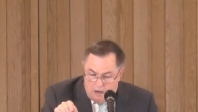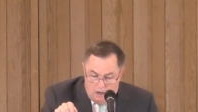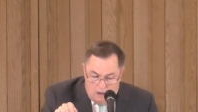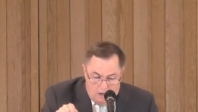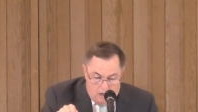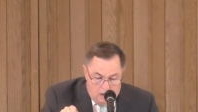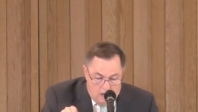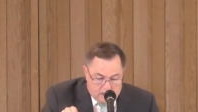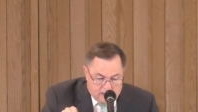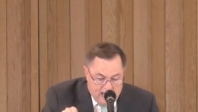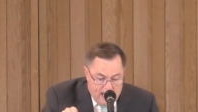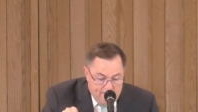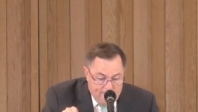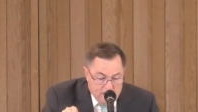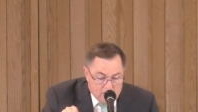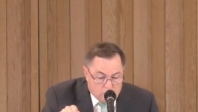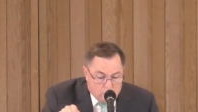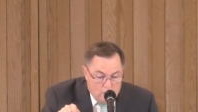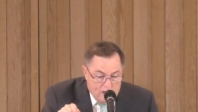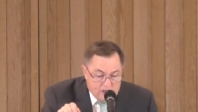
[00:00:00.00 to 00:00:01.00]

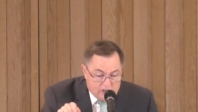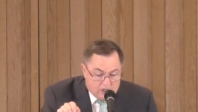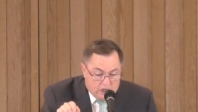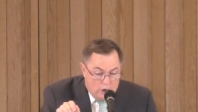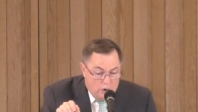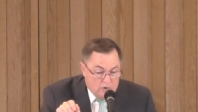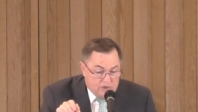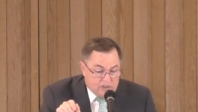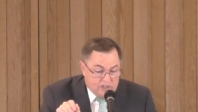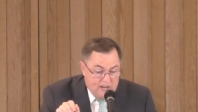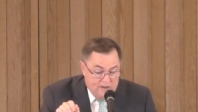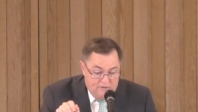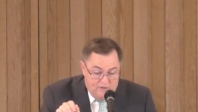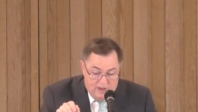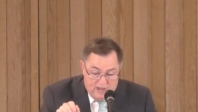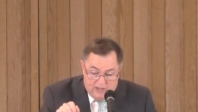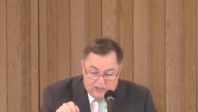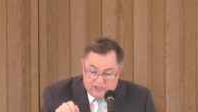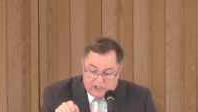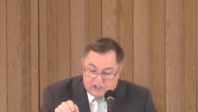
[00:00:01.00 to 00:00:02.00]
Octavius Winslow said
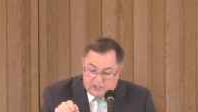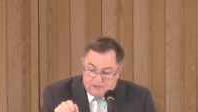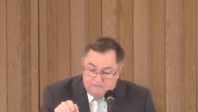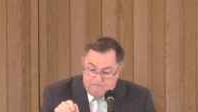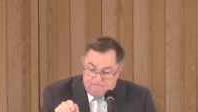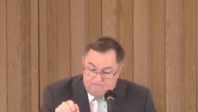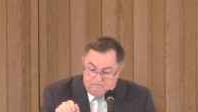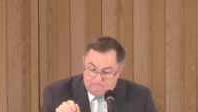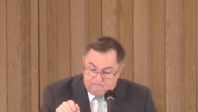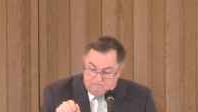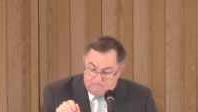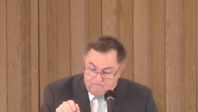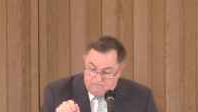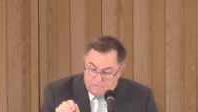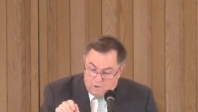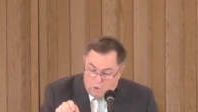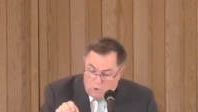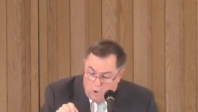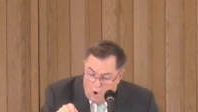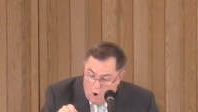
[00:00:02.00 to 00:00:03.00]
this
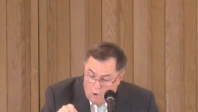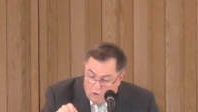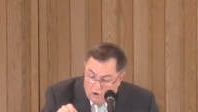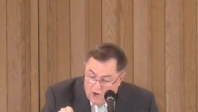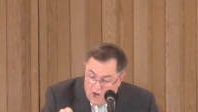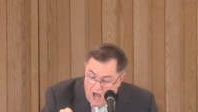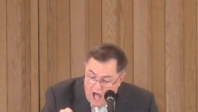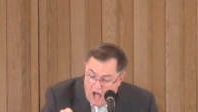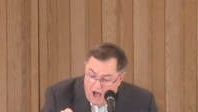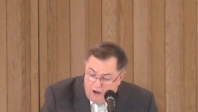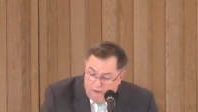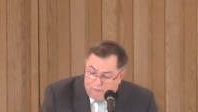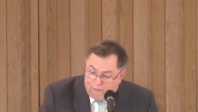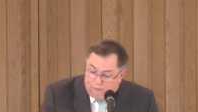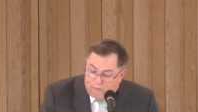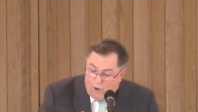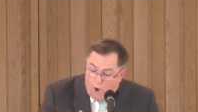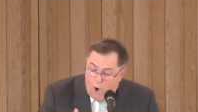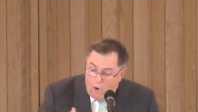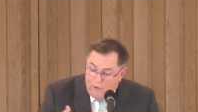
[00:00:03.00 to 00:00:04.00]
quote, love
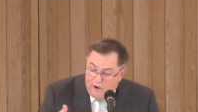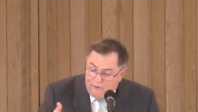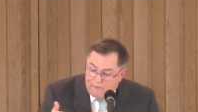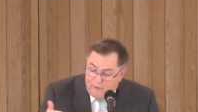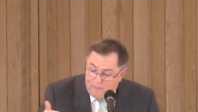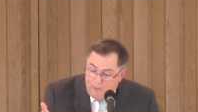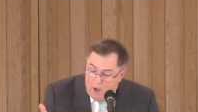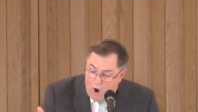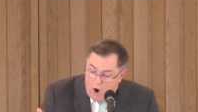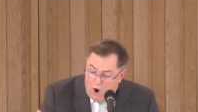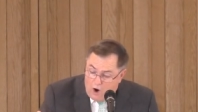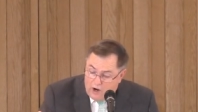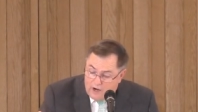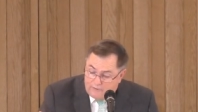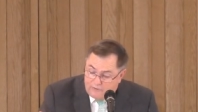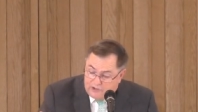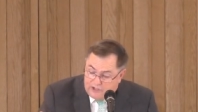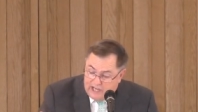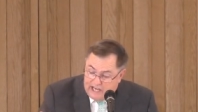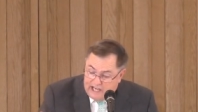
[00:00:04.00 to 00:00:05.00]
flowing from the heart
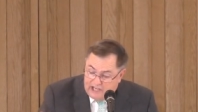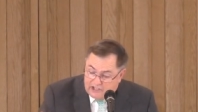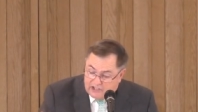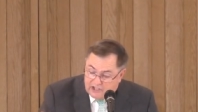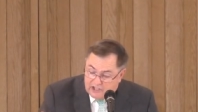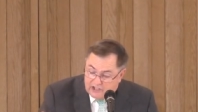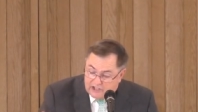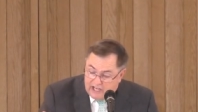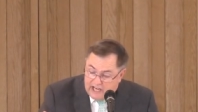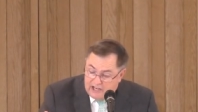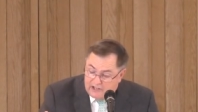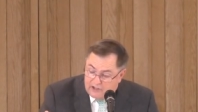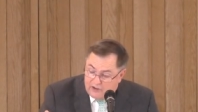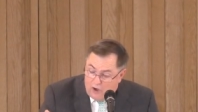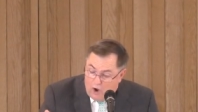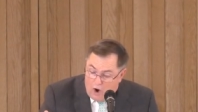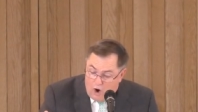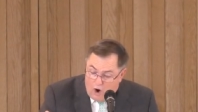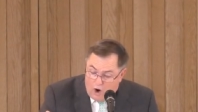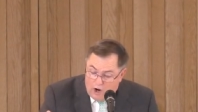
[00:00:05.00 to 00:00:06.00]
of Jesus into
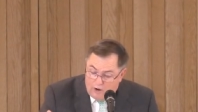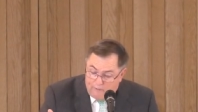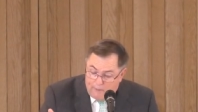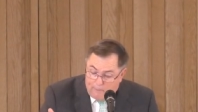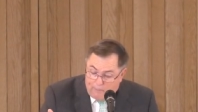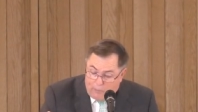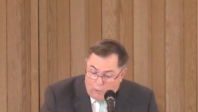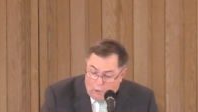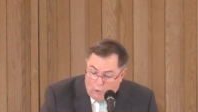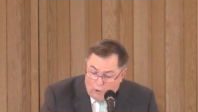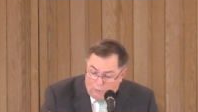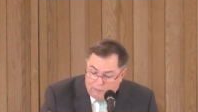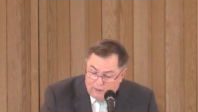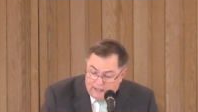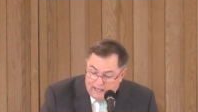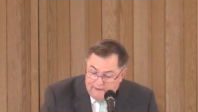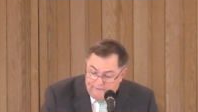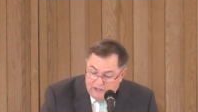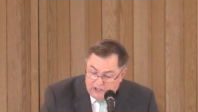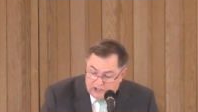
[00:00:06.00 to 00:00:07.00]
the heart of a poor
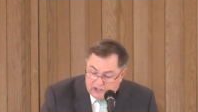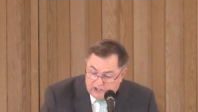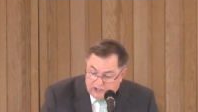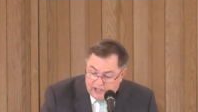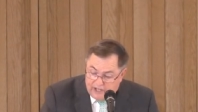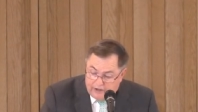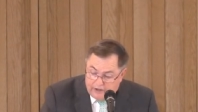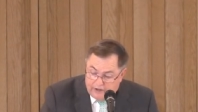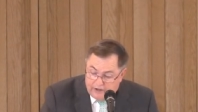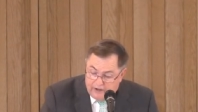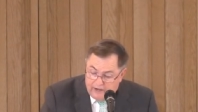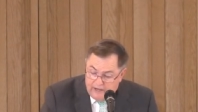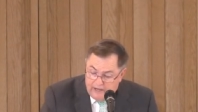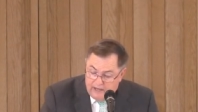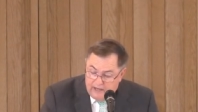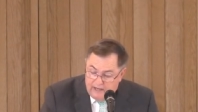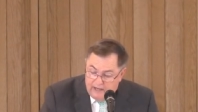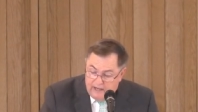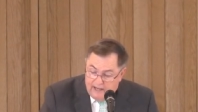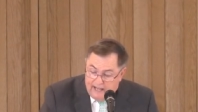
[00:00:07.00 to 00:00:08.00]
believing sinner,
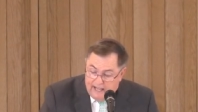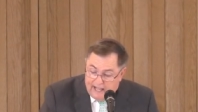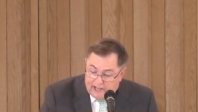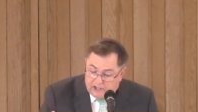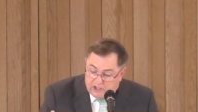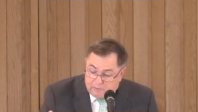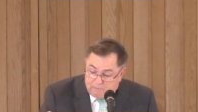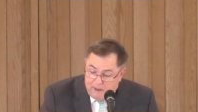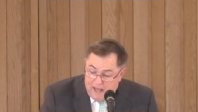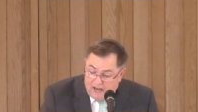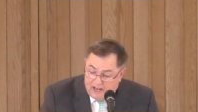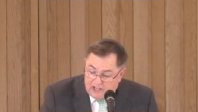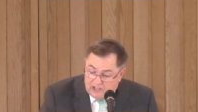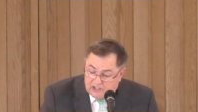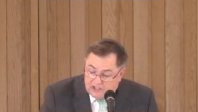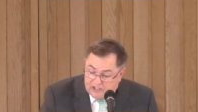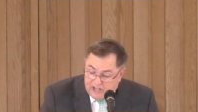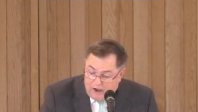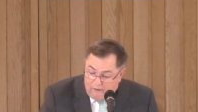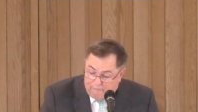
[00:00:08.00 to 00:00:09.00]
expelling
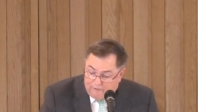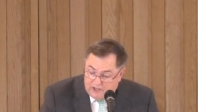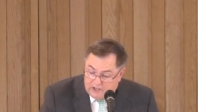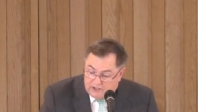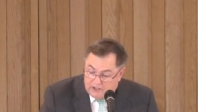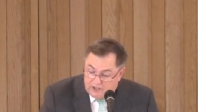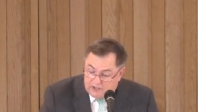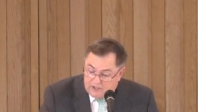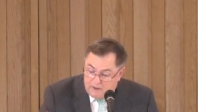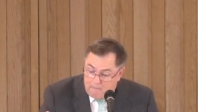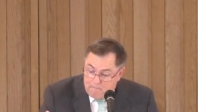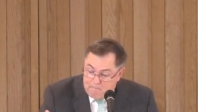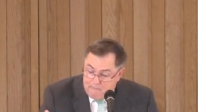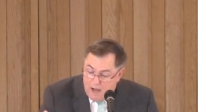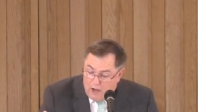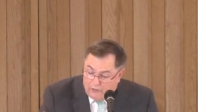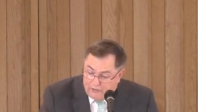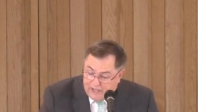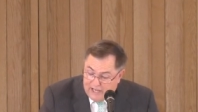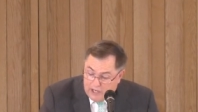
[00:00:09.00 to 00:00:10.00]
selfishness,
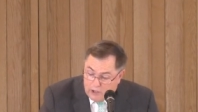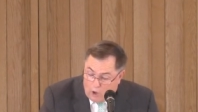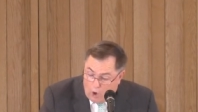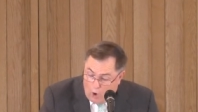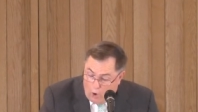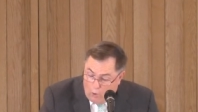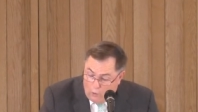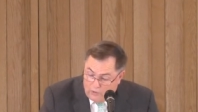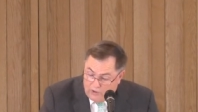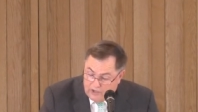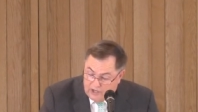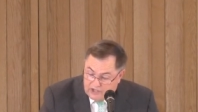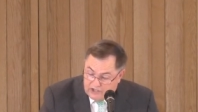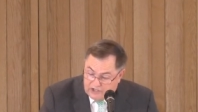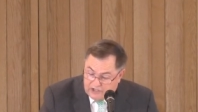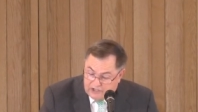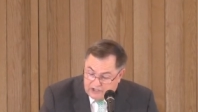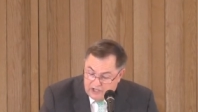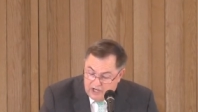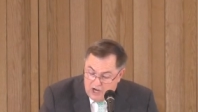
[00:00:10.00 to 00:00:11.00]
melting
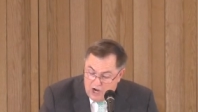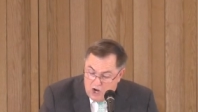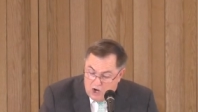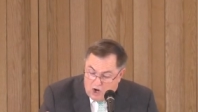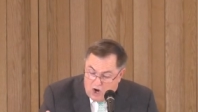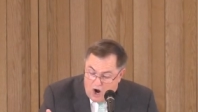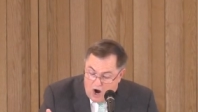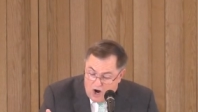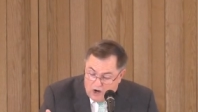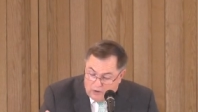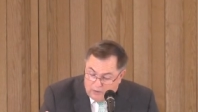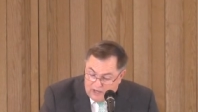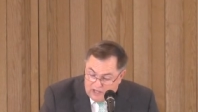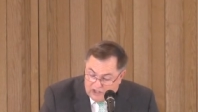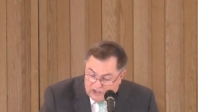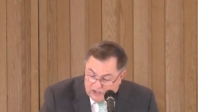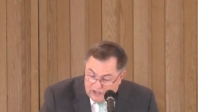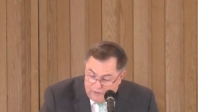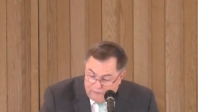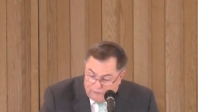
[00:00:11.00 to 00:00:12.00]
coldness, conquering
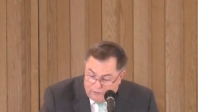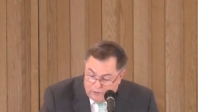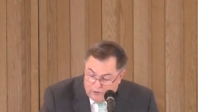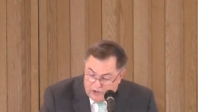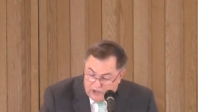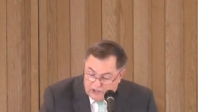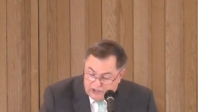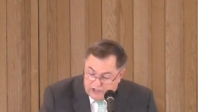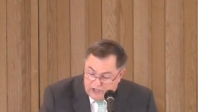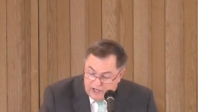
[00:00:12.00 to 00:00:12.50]
sinfulness,